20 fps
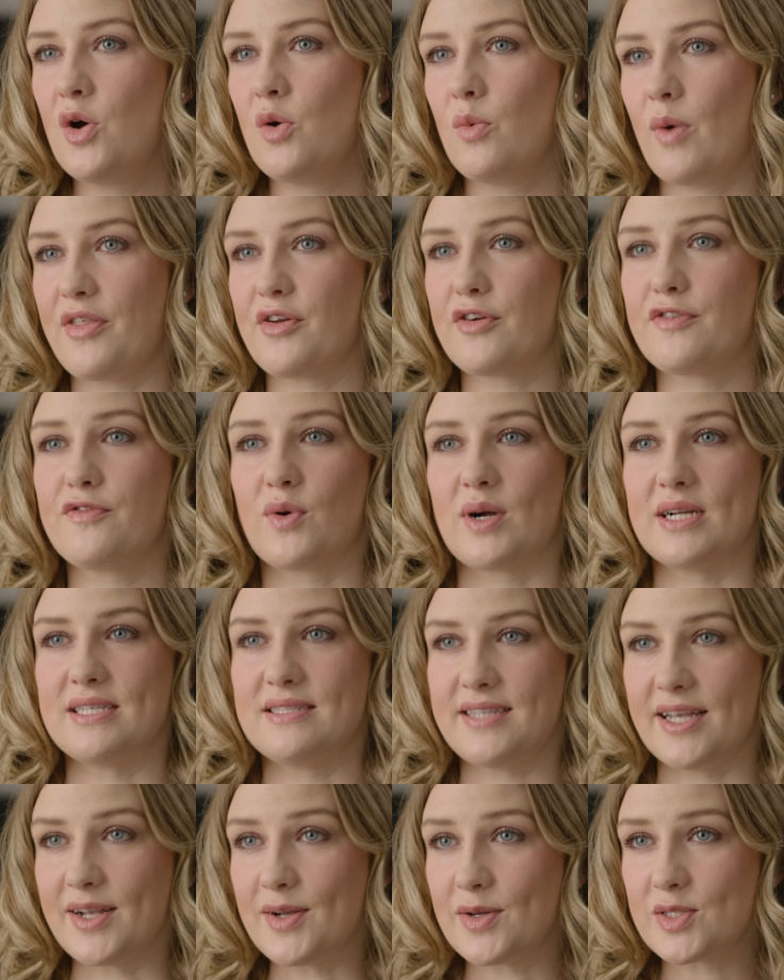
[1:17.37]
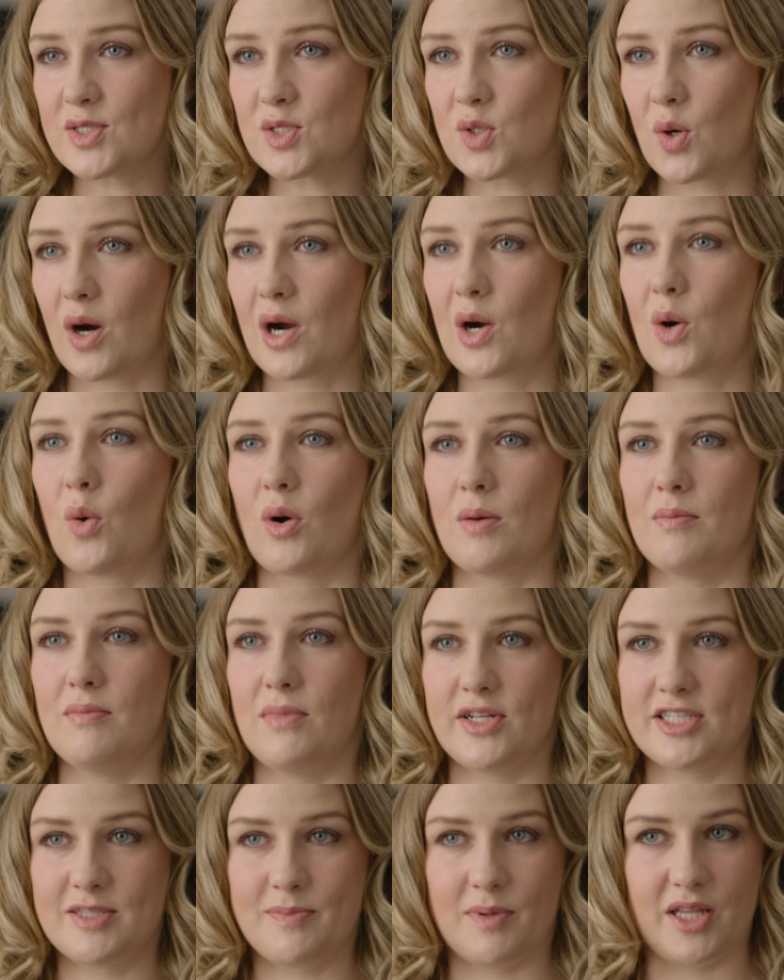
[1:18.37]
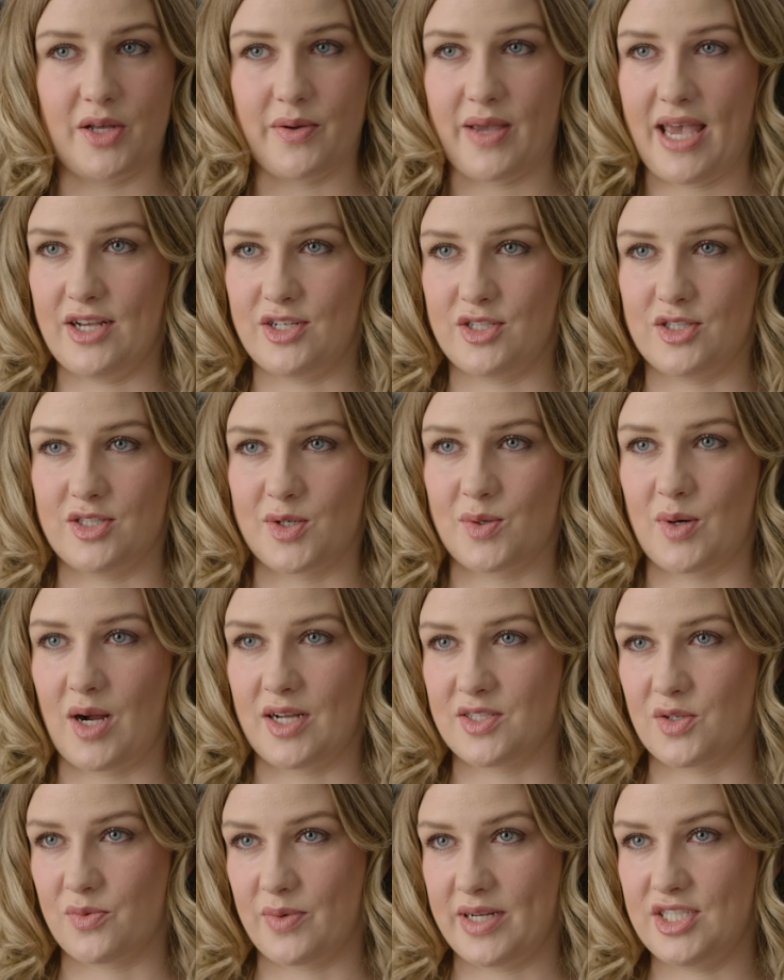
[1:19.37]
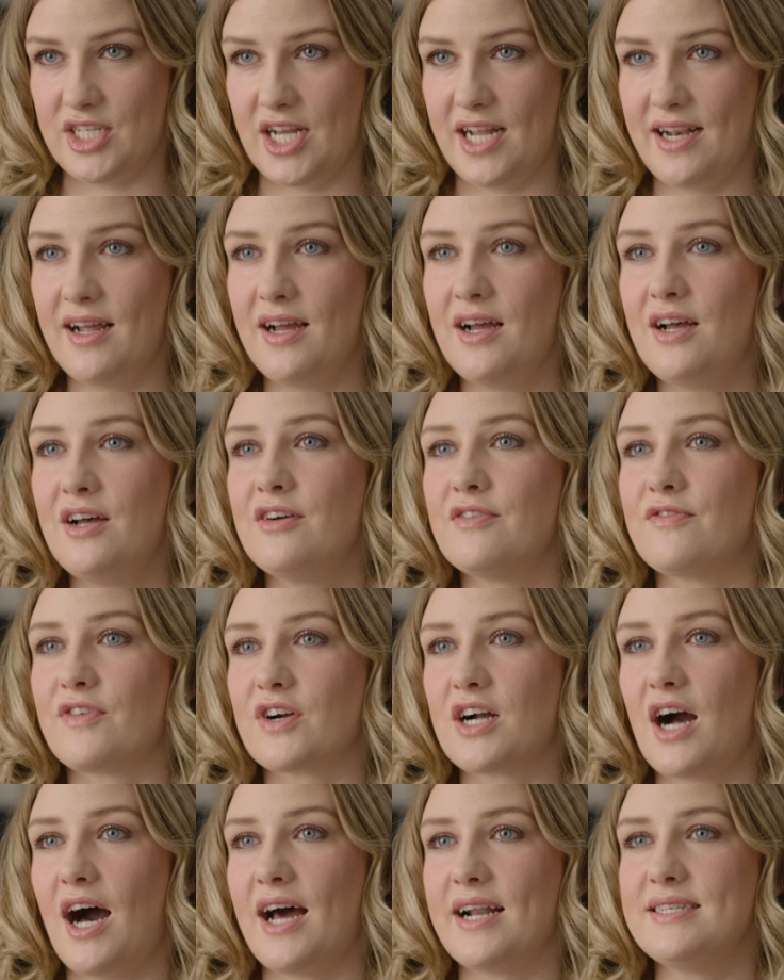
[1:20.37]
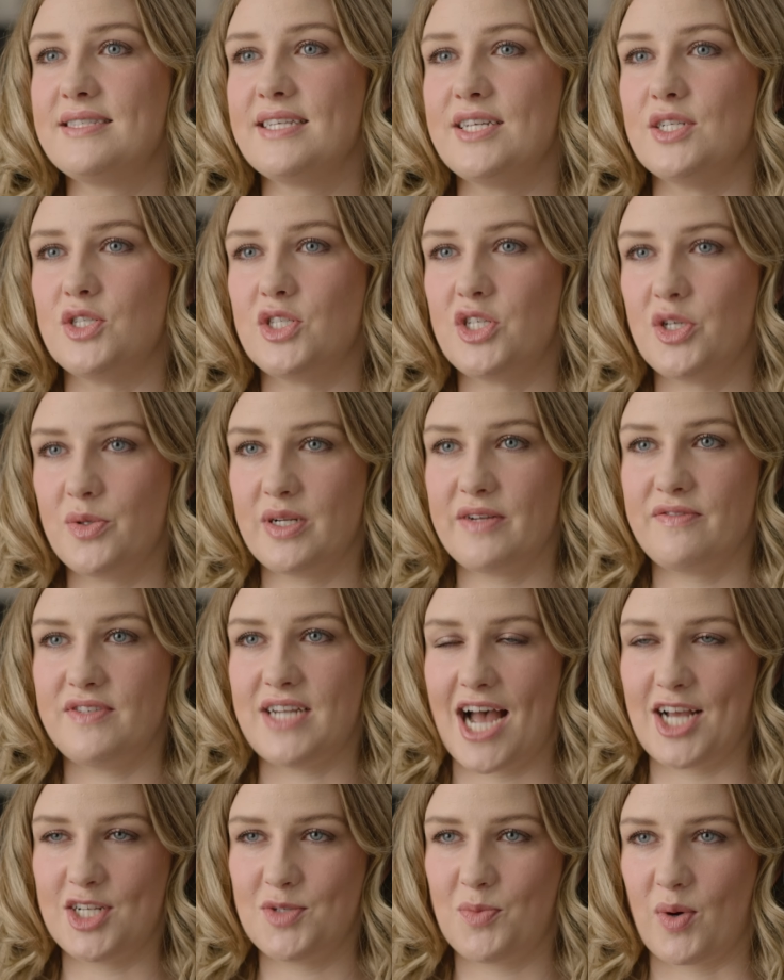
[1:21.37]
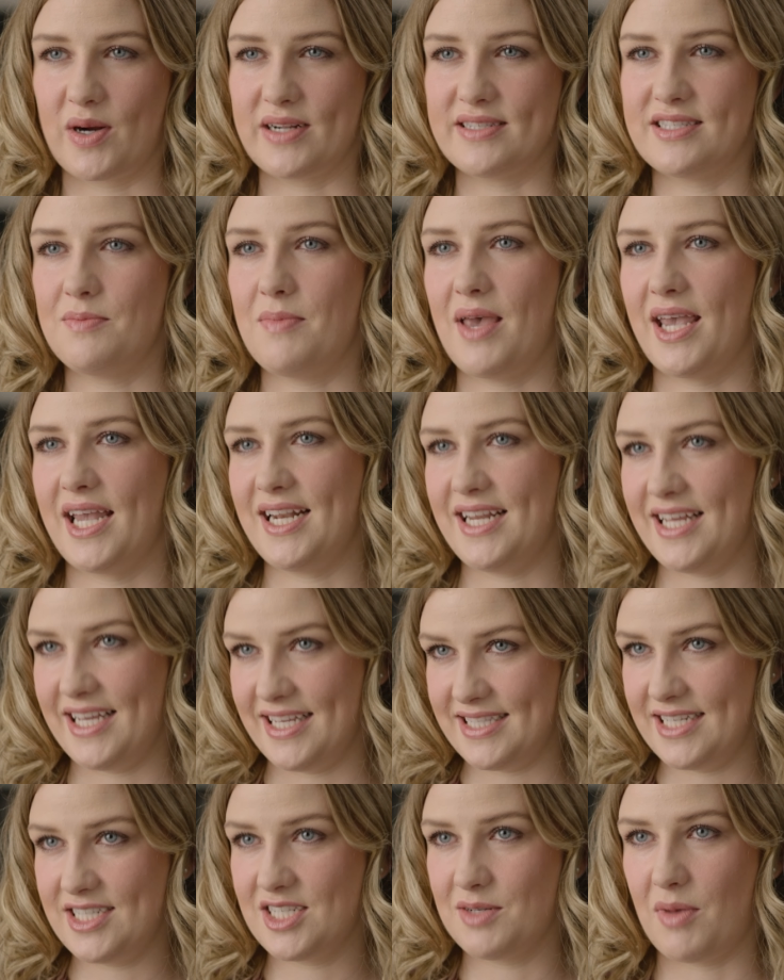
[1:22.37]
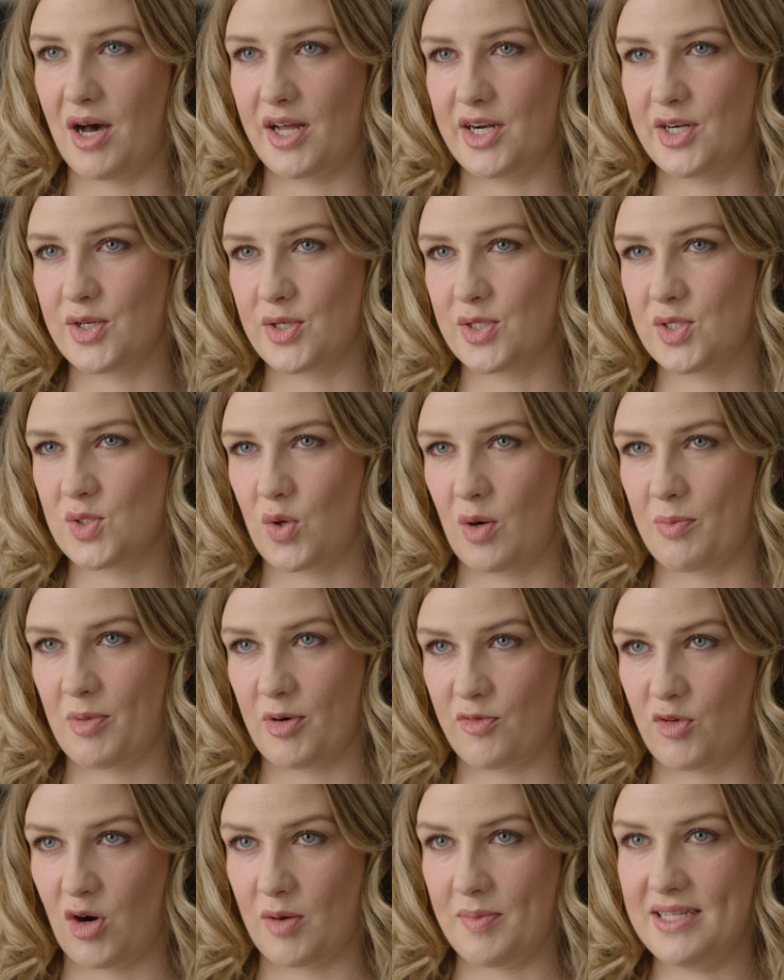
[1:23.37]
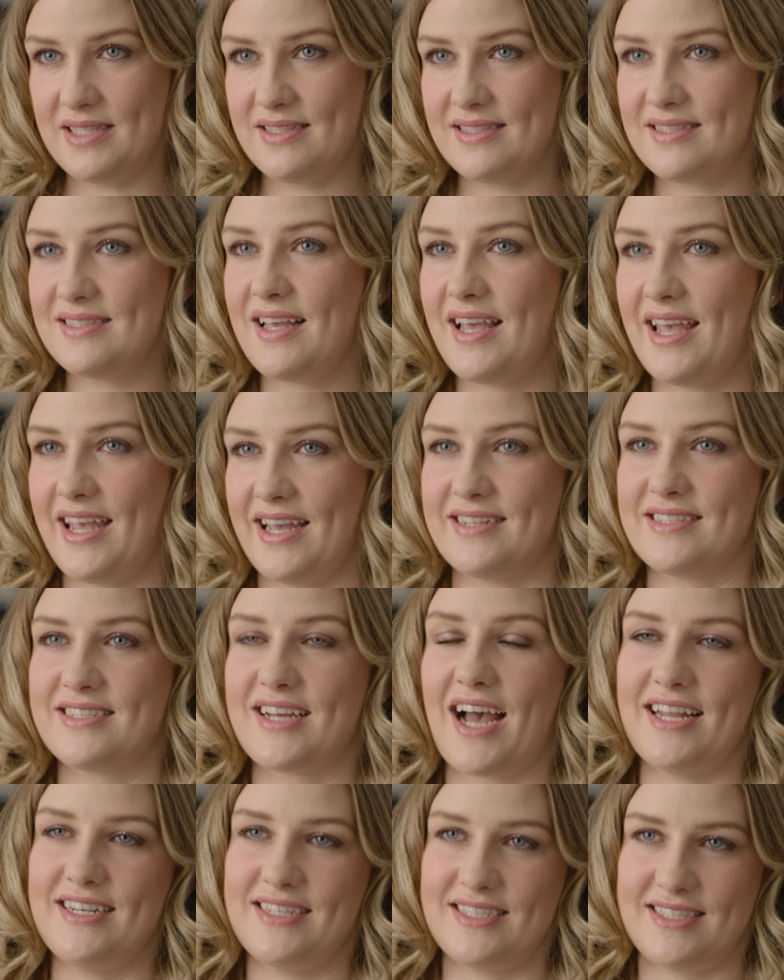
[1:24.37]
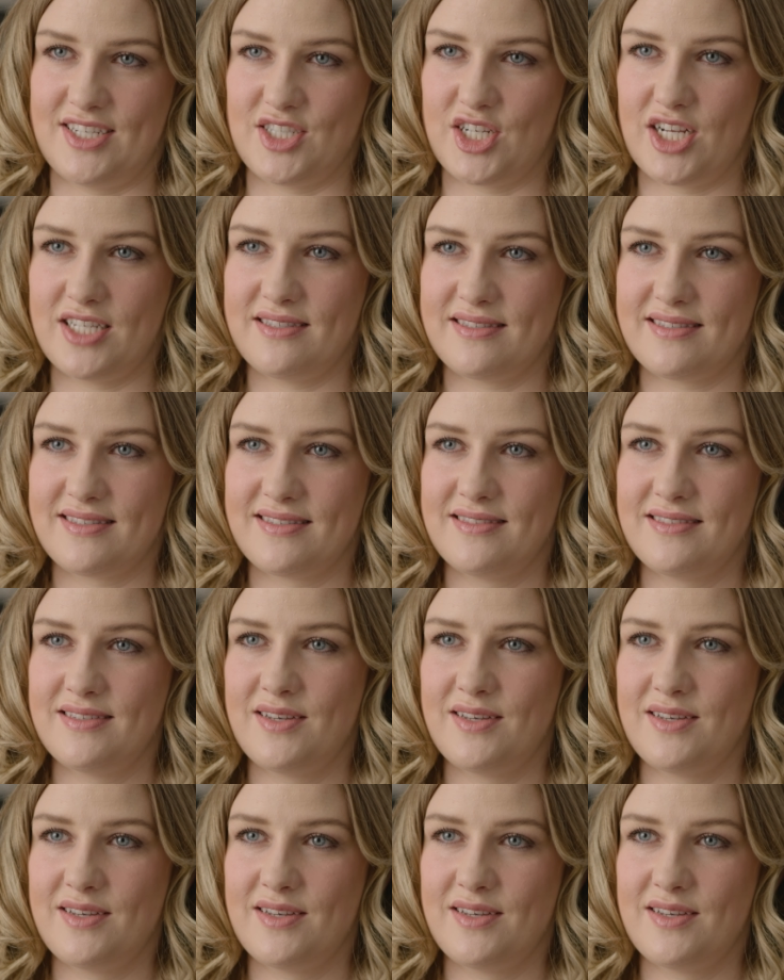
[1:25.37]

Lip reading: Whether for a single store or multiple locations across a region, Verkada's intuitive dashboards make it easy to monitor store performance and guide decisions.